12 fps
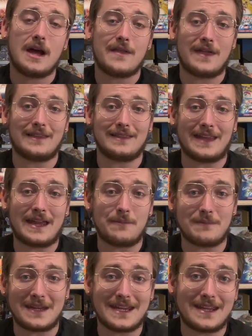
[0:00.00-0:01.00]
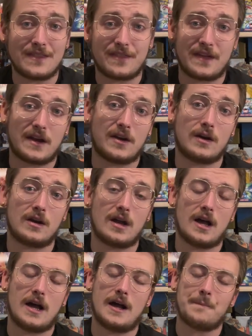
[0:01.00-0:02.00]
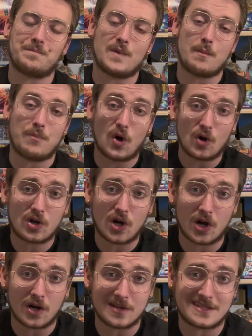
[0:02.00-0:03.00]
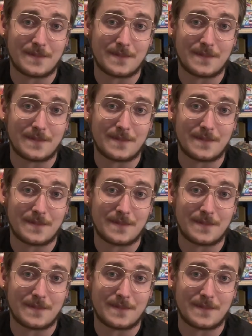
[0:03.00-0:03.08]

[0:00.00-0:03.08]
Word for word: that lent me their um, bulk cards.